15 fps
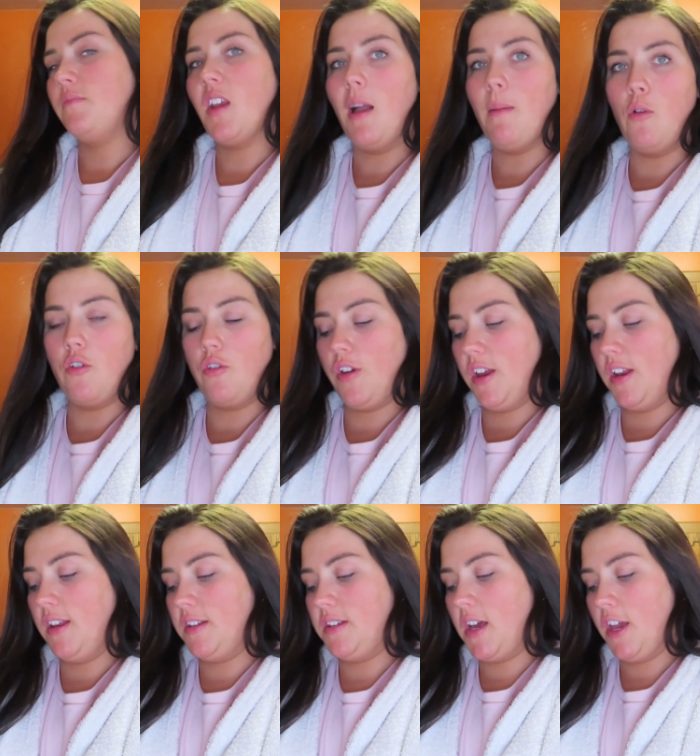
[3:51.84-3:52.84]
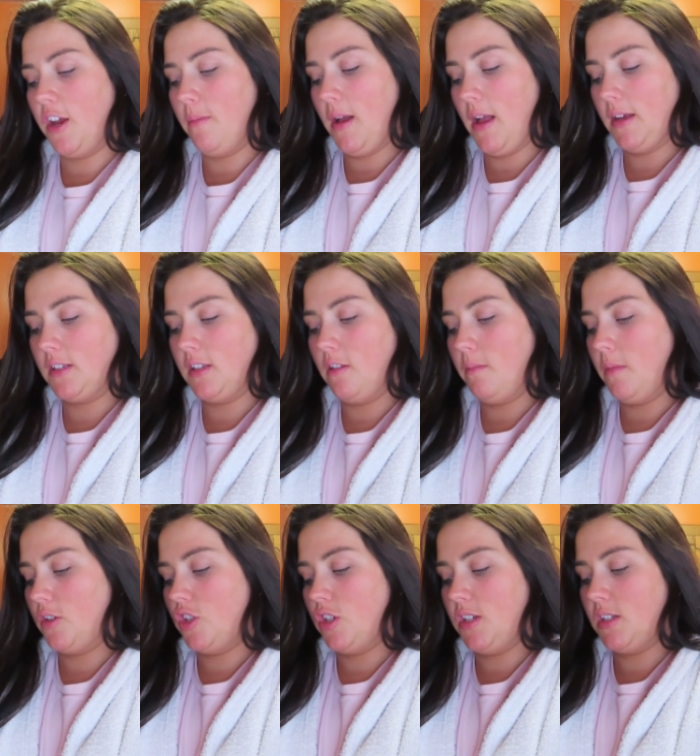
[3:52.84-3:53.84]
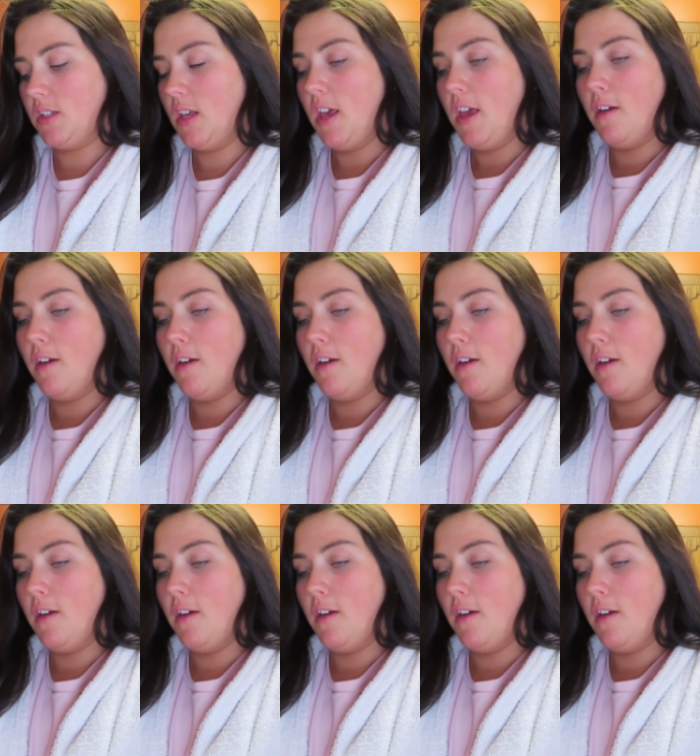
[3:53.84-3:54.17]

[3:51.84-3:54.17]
I'm ordering an entire box of the munchies.